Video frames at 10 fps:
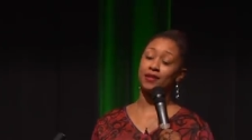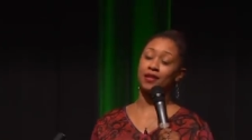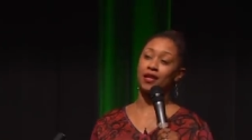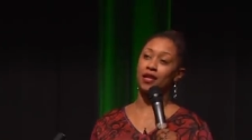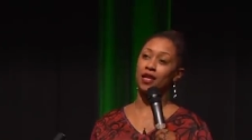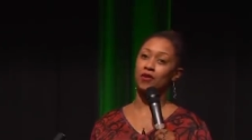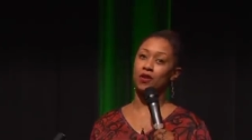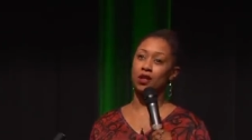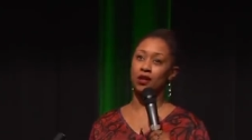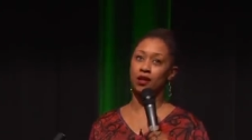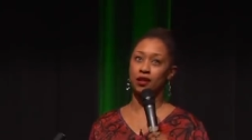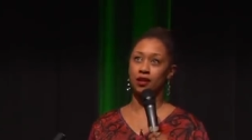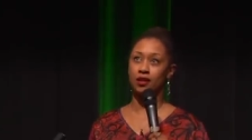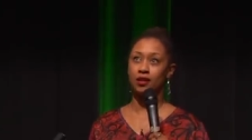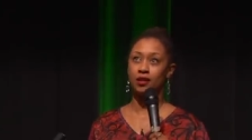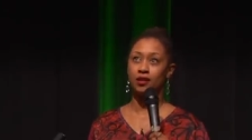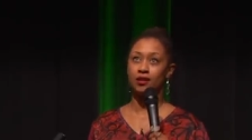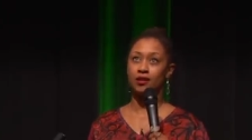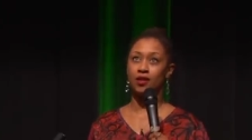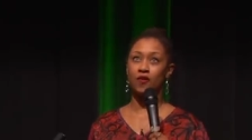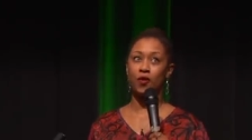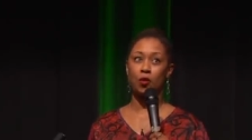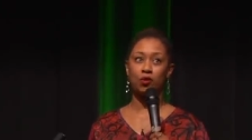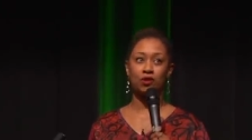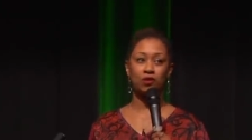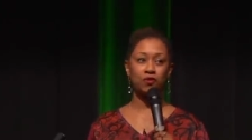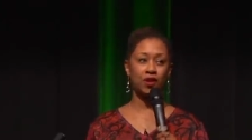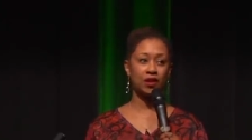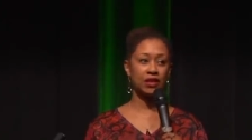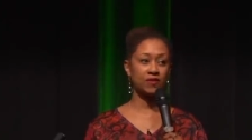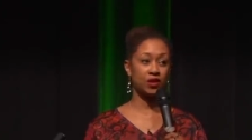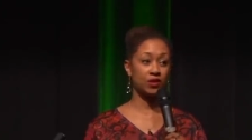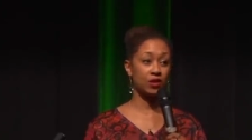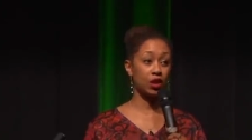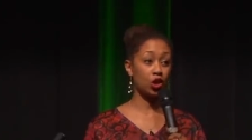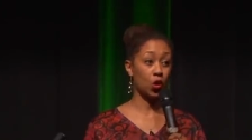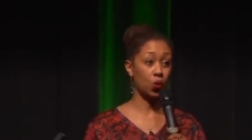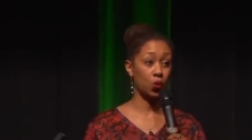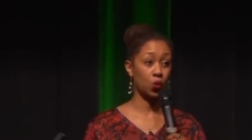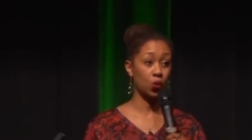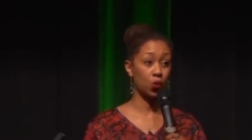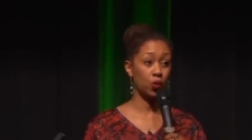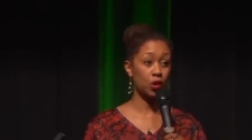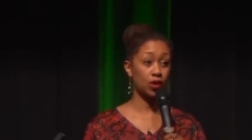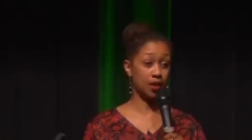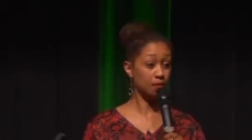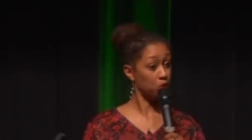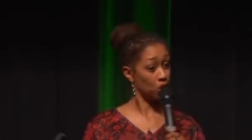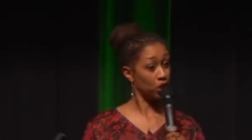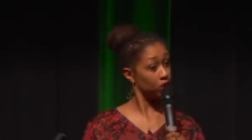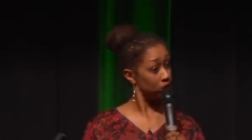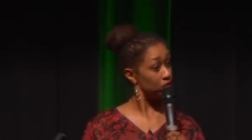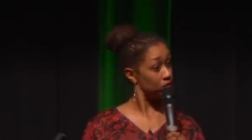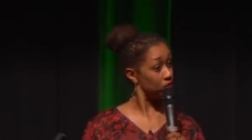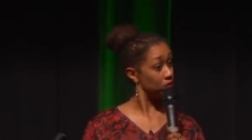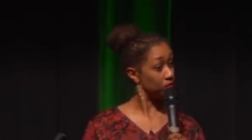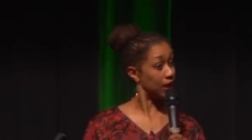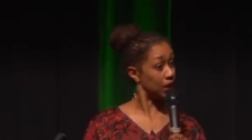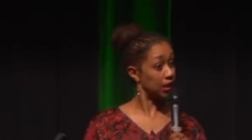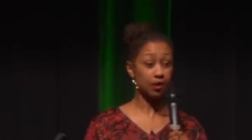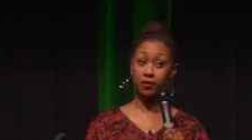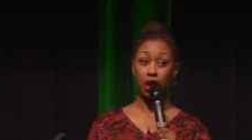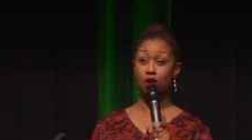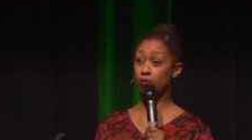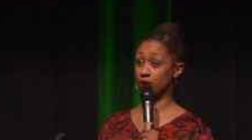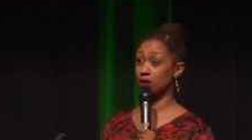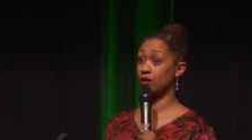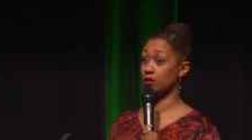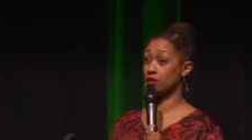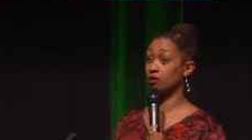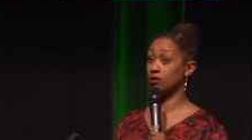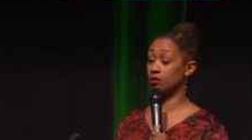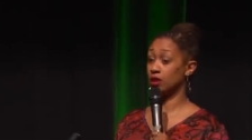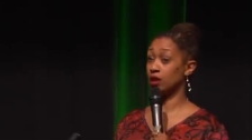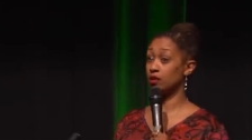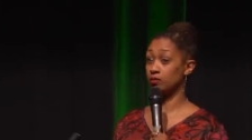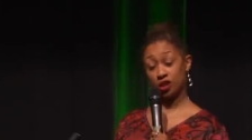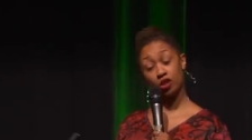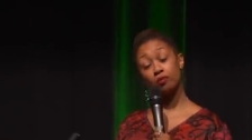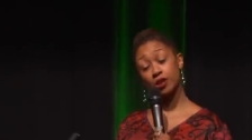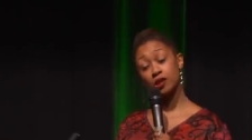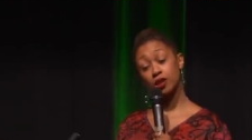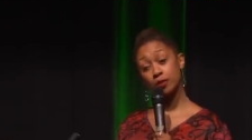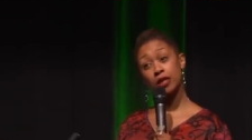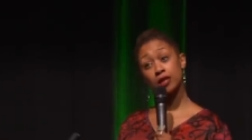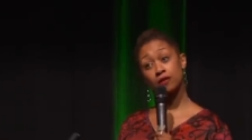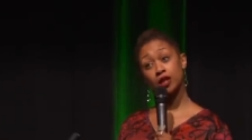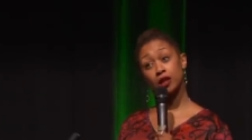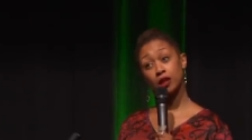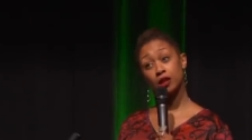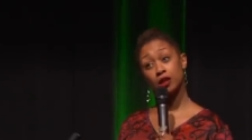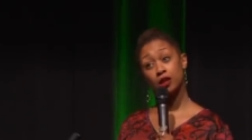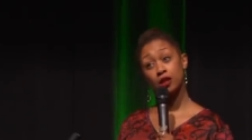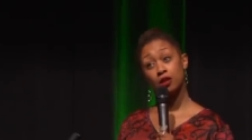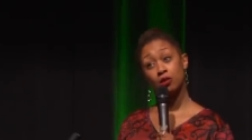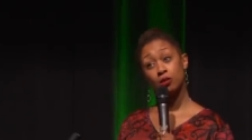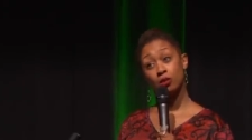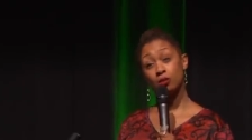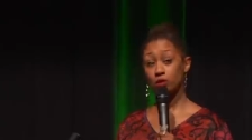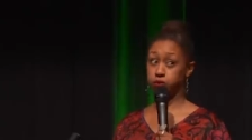thing. It, self-help books are fine as far as they go. At some point, you might need some therapy, right? Therapy's expensive, isn't it? Ooh,